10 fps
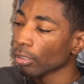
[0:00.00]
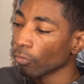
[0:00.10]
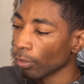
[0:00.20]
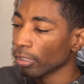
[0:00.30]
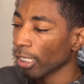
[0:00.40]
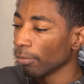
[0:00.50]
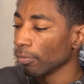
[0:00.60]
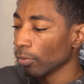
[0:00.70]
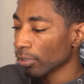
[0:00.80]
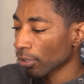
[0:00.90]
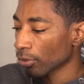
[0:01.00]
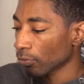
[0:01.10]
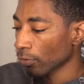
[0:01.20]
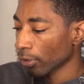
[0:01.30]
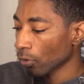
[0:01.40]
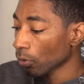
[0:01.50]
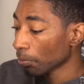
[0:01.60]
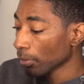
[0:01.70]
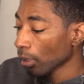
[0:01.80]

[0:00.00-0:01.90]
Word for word: The Ronin game was also really cool.